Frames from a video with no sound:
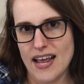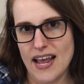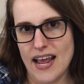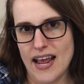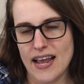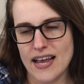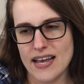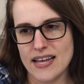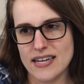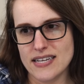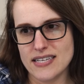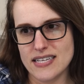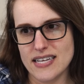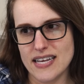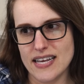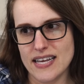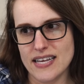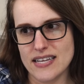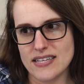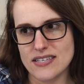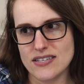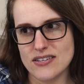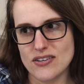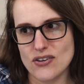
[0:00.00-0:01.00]
And
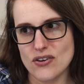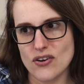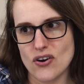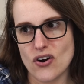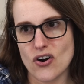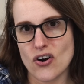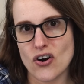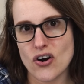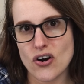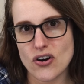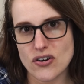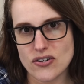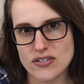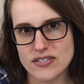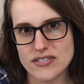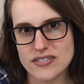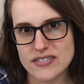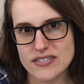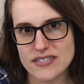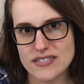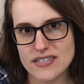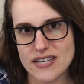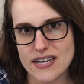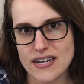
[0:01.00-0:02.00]
it
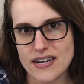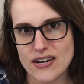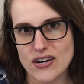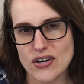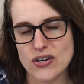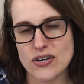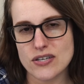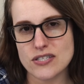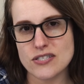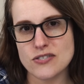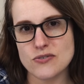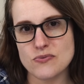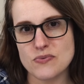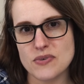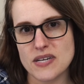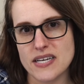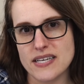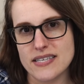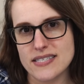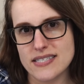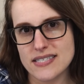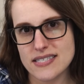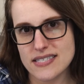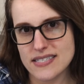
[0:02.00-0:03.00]
hurts and it hurts when
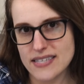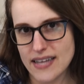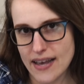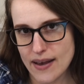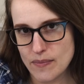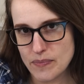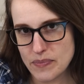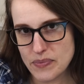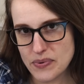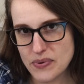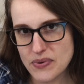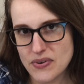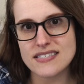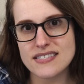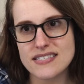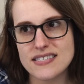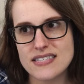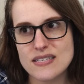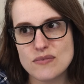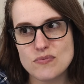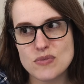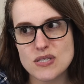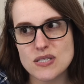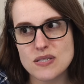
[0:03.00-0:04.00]
I step. It
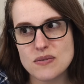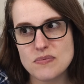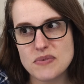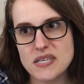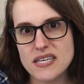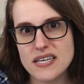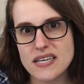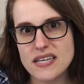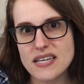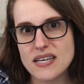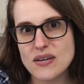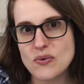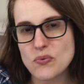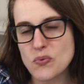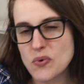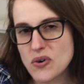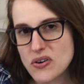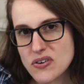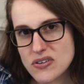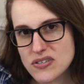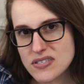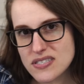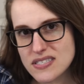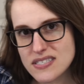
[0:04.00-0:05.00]
seems to be getting
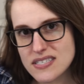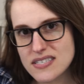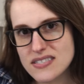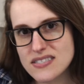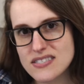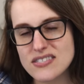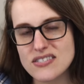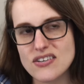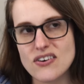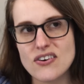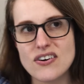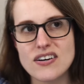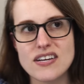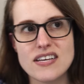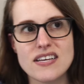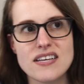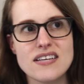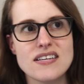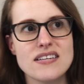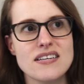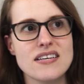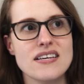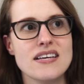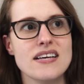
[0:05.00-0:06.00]
worse. It
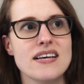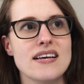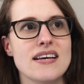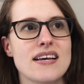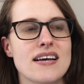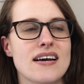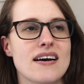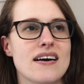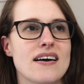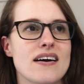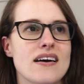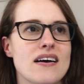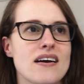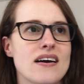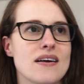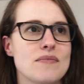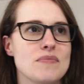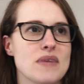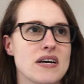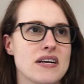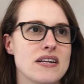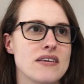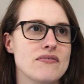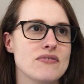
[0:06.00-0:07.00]
started
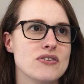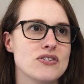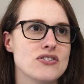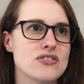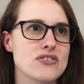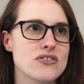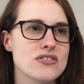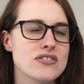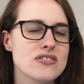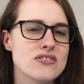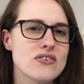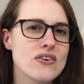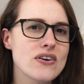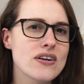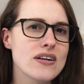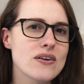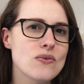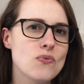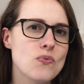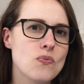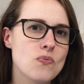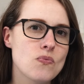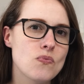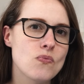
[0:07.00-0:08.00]
I'm not even sure. It started
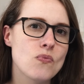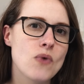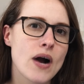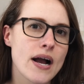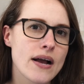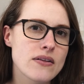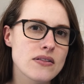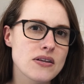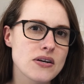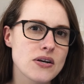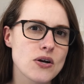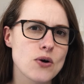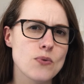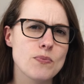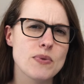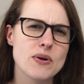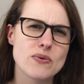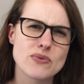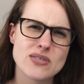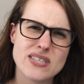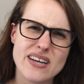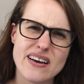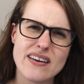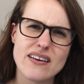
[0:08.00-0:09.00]
a while ago,
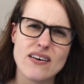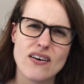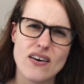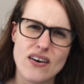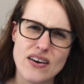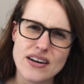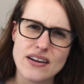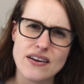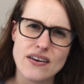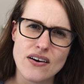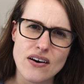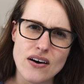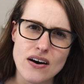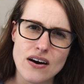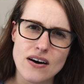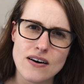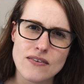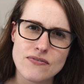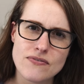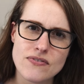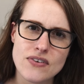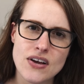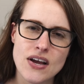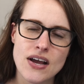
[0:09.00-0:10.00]
but it was kind of on and
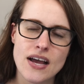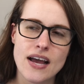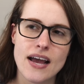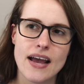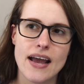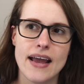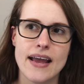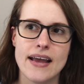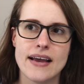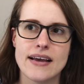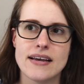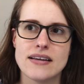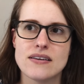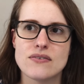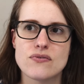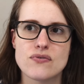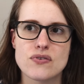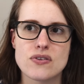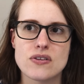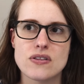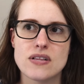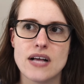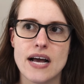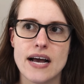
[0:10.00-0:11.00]
off. And
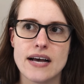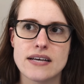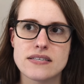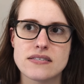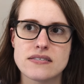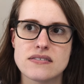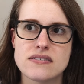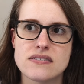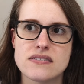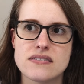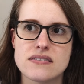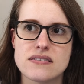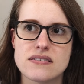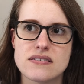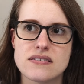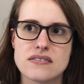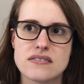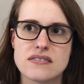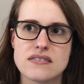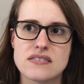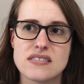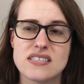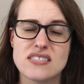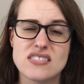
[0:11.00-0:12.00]
for the last
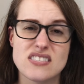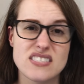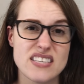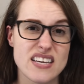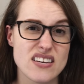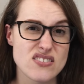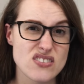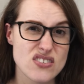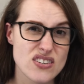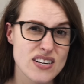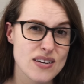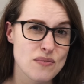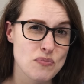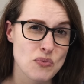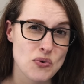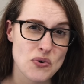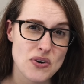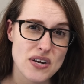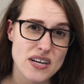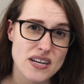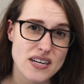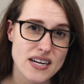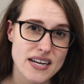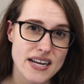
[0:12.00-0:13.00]
since yesterday
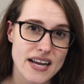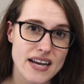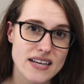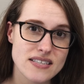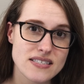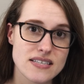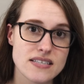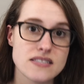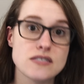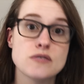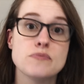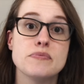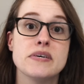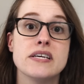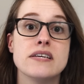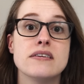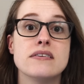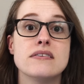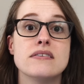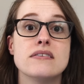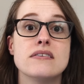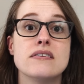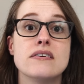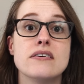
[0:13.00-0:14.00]
morning, I guess, it's
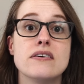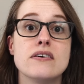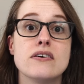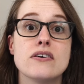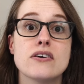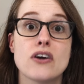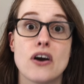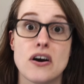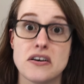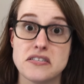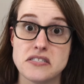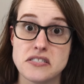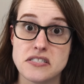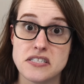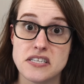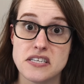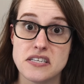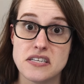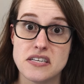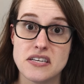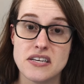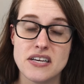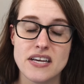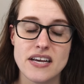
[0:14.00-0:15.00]
been
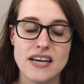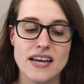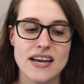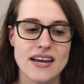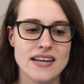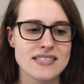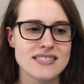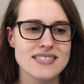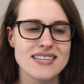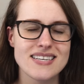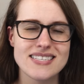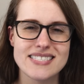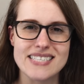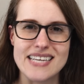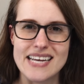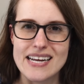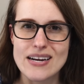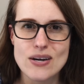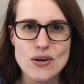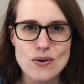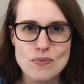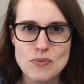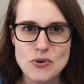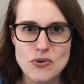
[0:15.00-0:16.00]
constant. And it's not
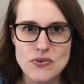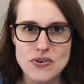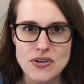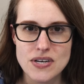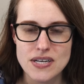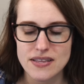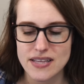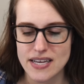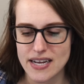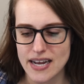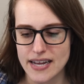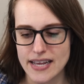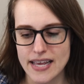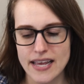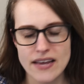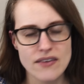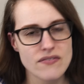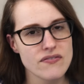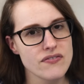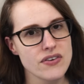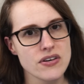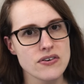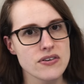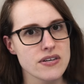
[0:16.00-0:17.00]
terrible or anything. I
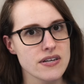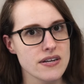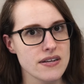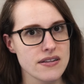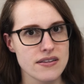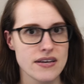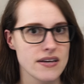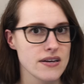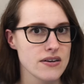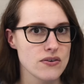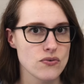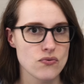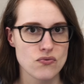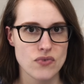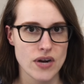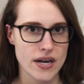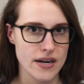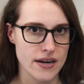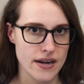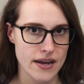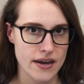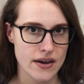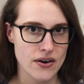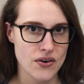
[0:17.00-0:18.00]
can't feel anything
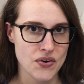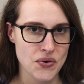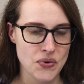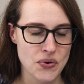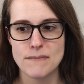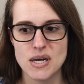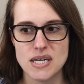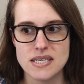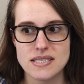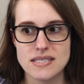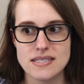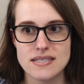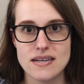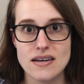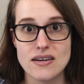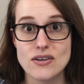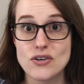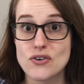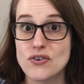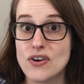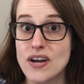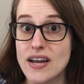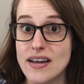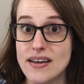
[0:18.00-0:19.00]
right now, but it's
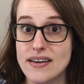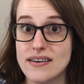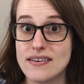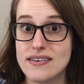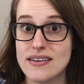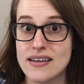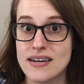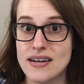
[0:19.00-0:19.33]
not great.